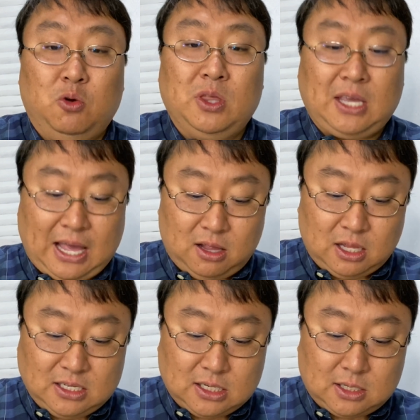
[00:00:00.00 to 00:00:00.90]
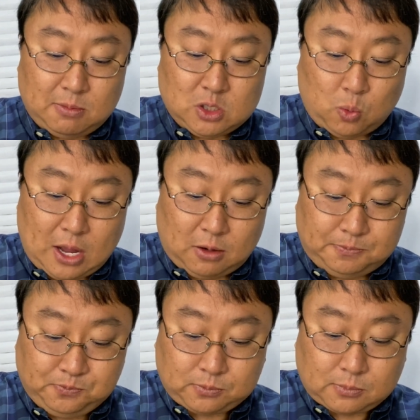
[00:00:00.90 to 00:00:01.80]
with the Calendly system as well.
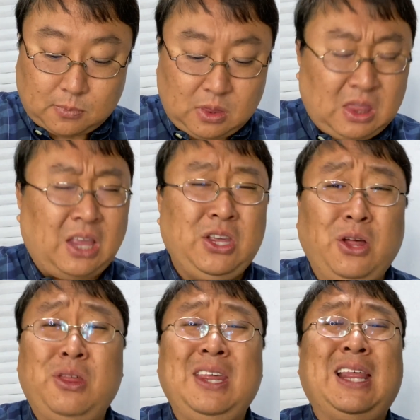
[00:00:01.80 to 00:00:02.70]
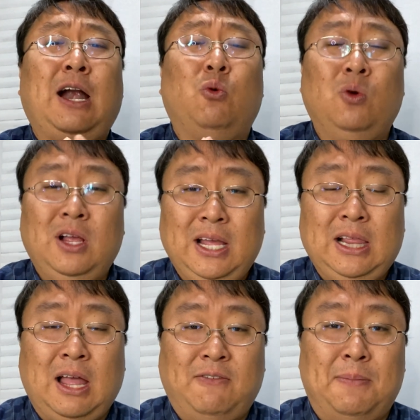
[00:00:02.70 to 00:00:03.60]
The other thing that I really
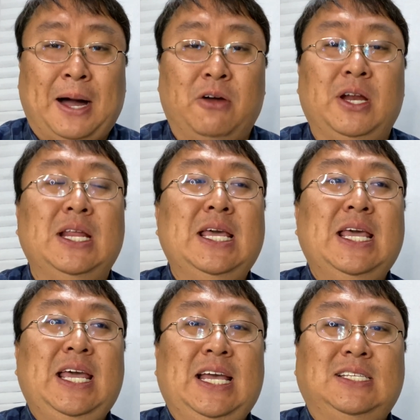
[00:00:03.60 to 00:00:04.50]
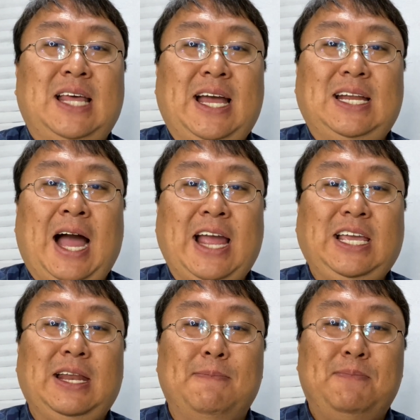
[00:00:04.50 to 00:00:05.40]
love about it is that I
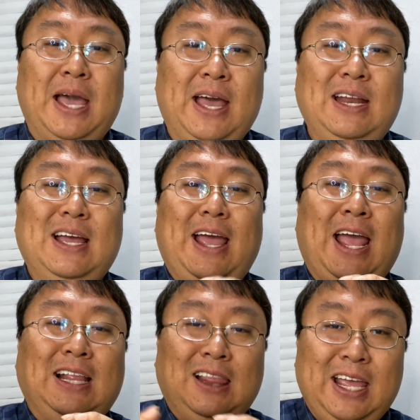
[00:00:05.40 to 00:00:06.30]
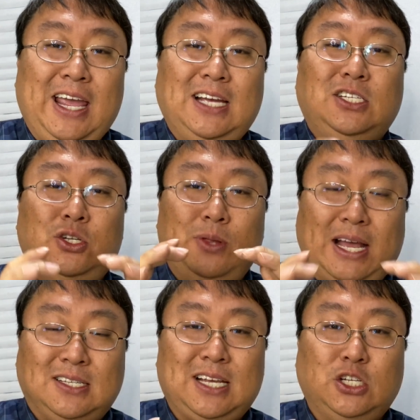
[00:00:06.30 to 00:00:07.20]
can embed a link to
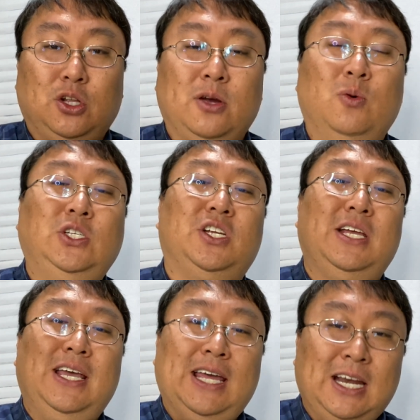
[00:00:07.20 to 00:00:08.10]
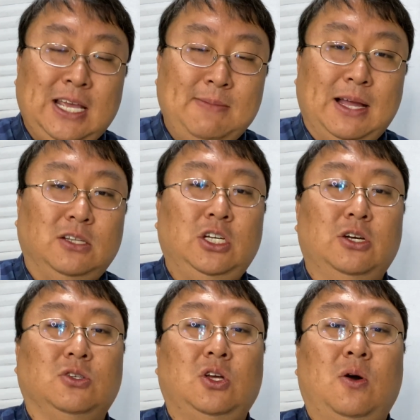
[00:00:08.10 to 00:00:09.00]
that scheduling widget in an email
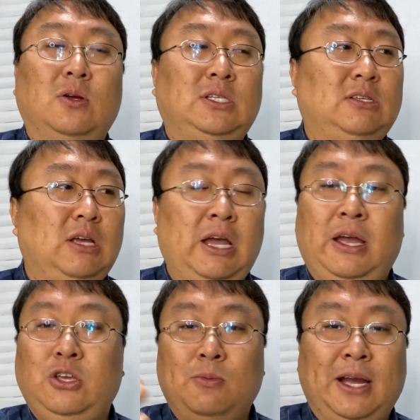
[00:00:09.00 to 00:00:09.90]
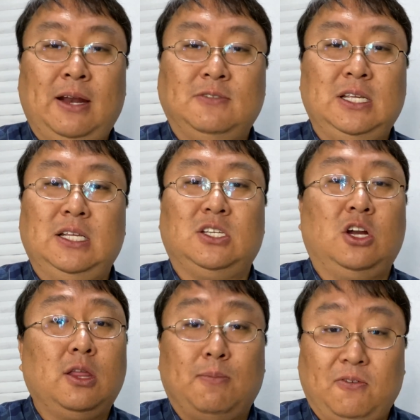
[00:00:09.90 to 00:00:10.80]
too. So you might have seen this in
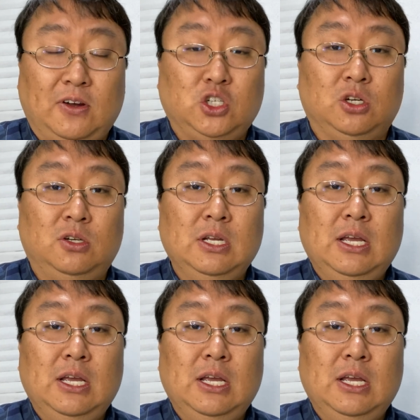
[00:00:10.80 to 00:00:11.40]
other professional